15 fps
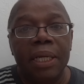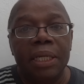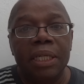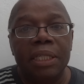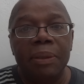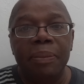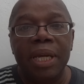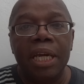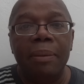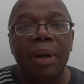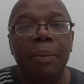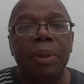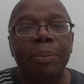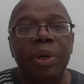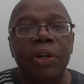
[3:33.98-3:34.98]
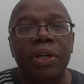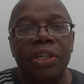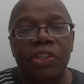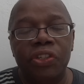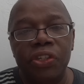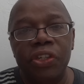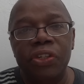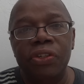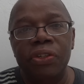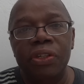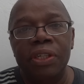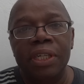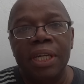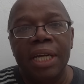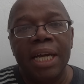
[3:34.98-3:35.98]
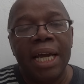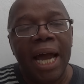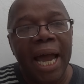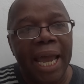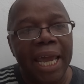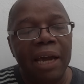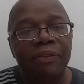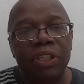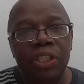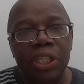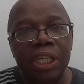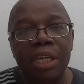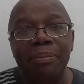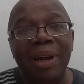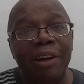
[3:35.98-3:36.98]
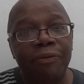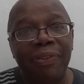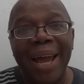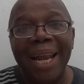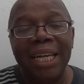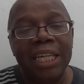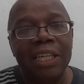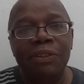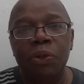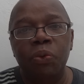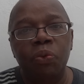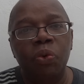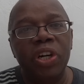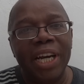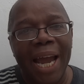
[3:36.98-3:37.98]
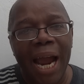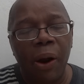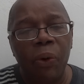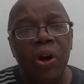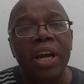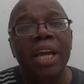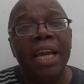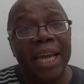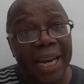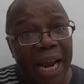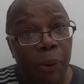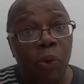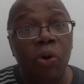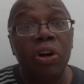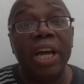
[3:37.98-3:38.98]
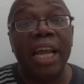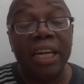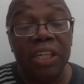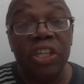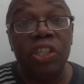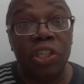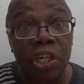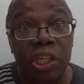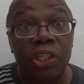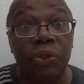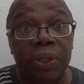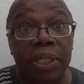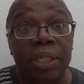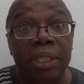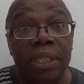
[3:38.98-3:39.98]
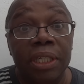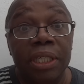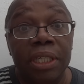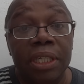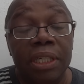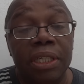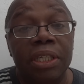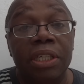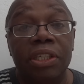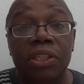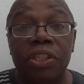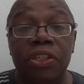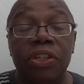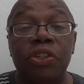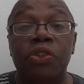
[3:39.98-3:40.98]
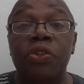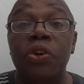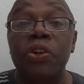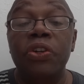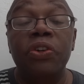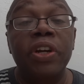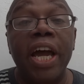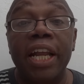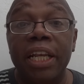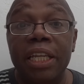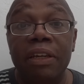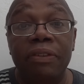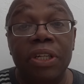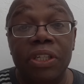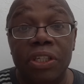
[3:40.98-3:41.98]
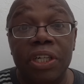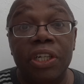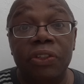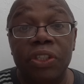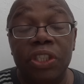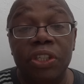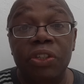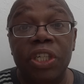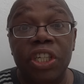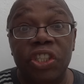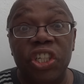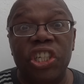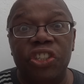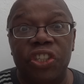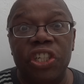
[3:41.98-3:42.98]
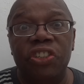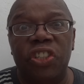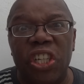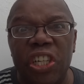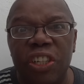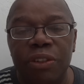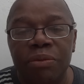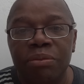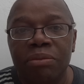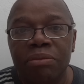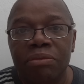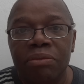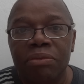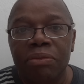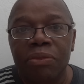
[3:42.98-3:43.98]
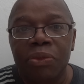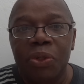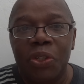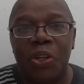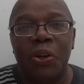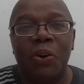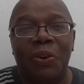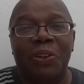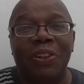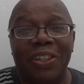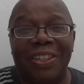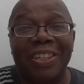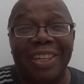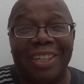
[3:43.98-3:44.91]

He said, "Ma'am, I'm an American citizen. I have a ticket, my flight leaves in 1 hour, and I want out of this country." She says, "Sir, you're not leaving this country until you get your ECC." So,